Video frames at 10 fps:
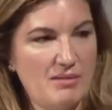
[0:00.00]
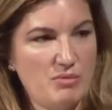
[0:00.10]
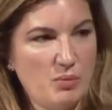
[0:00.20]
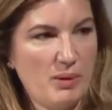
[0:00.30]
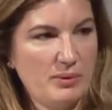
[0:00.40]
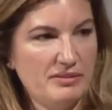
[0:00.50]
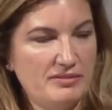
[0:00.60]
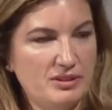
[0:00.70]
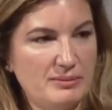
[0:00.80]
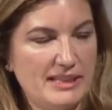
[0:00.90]
But when we're
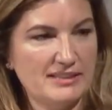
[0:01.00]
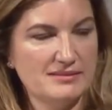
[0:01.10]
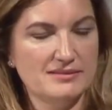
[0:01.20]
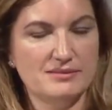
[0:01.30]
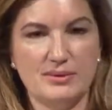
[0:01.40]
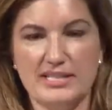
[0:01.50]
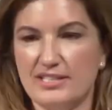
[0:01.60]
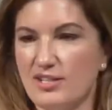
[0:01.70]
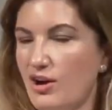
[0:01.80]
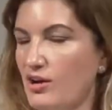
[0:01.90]
filming, we
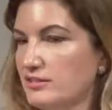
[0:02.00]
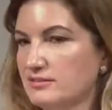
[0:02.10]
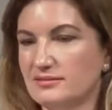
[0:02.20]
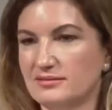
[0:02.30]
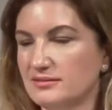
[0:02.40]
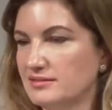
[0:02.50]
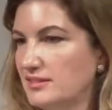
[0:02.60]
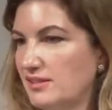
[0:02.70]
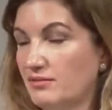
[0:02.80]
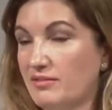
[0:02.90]
start
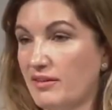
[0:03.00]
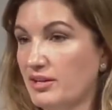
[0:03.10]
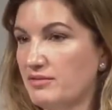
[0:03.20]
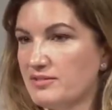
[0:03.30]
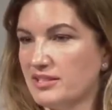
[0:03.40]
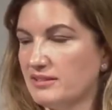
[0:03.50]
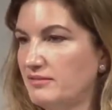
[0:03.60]
very often